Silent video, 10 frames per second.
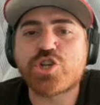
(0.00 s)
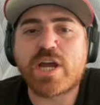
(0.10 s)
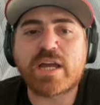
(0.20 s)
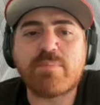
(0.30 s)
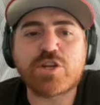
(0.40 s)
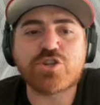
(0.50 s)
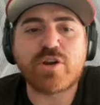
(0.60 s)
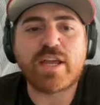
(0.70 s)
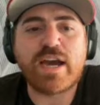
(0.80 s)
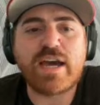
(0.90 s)
check, make sure
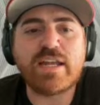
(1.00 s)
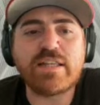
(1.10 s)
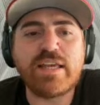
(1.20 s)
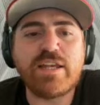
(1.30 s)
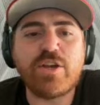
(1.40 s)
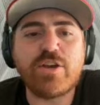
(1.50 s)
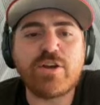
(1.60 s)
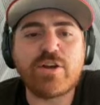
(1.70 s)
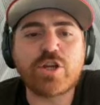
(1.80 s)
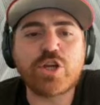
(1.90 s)
I got it.
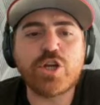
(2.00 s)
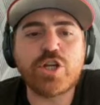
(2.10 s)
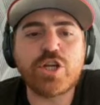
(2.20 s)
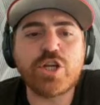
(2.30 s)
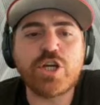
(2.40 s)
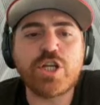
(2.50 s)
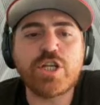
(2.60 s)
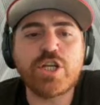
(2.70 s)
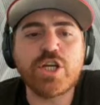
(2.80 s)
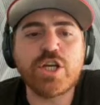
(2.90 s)
Linear,
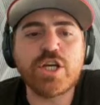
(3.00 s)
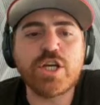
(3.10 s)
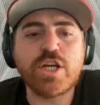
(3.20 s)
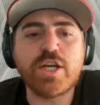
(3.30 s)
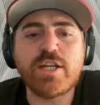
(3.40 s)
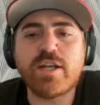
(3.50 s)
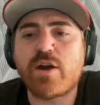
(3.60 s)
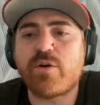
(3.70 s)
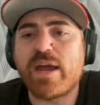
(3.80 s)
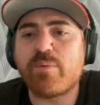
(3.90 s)
good.
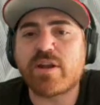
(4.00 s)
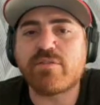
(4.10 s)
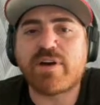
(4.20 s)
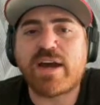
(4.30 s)
All right, we're going to